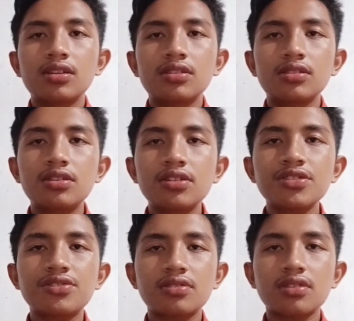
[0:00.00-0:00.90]
Learning
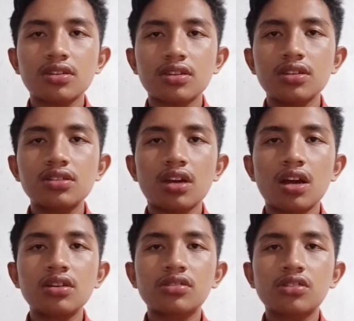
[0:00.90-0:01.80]
strategies
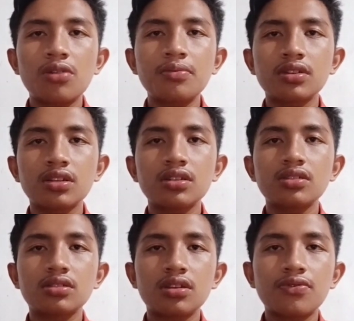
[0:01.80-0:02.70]
are commonly
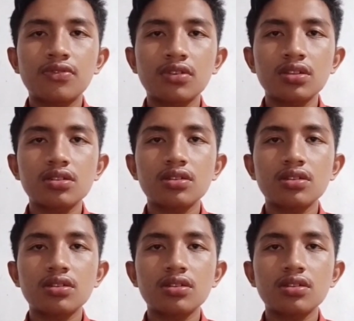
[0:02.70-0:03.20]
defined